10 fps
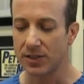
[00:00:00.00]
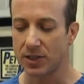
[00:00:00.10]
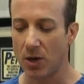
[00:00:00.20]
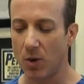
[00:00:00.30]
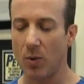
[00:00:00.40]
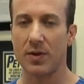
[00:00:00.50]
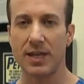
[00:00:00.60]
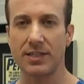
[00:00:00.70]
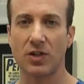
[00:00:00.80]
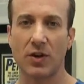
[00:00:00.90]
So
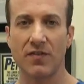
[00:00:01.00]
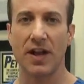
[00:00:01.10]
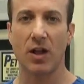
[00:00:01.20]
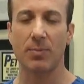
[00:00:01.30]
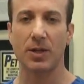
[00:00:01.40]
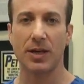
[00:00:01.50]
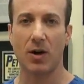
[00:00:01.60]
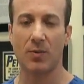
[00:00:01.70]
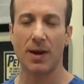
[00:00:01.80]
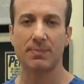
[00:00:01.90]
these are available in
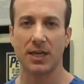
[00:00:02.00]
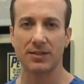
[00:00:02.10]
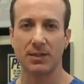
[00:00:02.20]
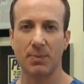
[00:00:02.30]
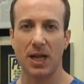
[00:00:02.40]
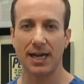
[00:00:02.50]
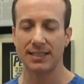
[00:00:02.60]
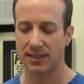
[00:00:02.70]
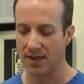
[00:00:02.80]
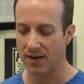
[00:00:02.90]
our reptile
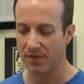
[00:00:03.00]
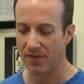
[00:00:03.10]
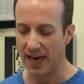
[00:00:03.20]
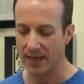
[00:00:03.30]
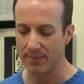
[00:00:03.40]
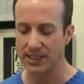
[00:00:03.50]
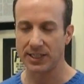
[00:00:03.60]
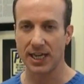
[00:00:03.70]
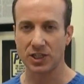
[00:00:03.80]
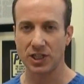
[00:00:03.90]
supplies vitamin
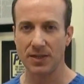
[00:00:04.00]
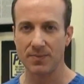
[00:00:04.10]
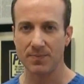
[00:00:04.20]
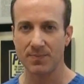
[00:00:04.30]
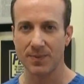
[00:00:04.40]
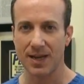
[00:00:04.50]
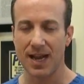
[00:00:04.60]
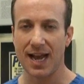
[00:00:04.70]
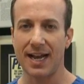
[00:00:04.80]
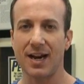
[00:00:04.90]
section.
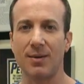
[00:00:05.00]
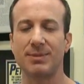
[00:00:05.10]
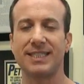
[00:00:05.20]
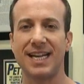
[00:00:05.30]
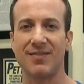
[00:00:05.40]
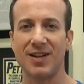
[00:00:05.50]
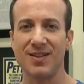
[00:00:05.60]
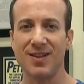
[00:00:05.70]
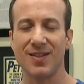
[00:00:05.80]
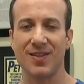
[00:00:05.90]
And I'm
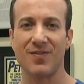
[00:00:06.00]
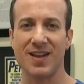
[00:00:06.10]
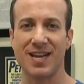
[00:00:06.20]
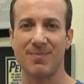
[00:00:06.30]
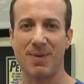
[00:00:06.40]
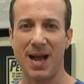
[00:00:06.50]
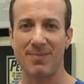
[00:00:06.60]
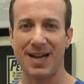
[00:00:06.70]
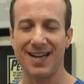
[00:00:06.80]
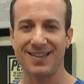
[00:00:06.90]
Steven, the vegan pet
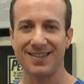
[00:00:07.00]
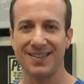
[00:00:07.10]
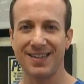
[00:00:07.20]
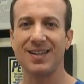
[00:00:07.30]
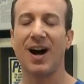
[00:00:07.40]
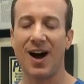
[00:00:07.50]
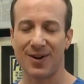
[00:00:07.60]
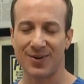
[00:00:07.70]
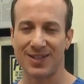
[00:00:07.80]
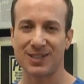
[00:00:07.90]
man
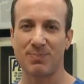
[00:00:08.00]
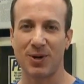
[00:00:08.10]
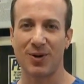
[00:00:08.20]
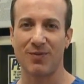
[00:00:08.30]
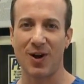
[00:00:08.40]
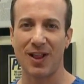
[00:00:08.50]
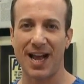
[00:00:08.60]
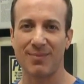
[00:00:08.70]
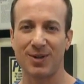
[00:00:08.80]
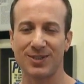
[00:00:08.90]
honoring the spirit of all
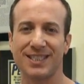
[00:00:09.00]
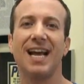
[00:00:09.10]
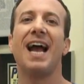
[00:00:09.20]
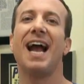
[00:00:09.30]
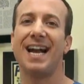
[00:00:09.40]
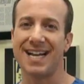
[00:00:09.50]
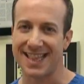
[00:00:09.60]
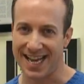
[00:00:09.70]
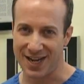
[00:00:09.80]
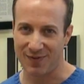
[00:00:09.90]
animals, and I
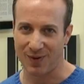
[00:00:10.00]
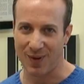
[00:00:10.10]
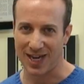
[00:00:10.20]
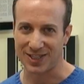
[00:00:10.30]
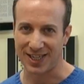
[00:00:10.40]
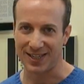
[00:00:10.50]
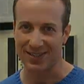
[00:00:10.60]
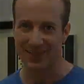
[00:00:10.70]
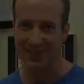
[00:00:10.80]
thank you for watching.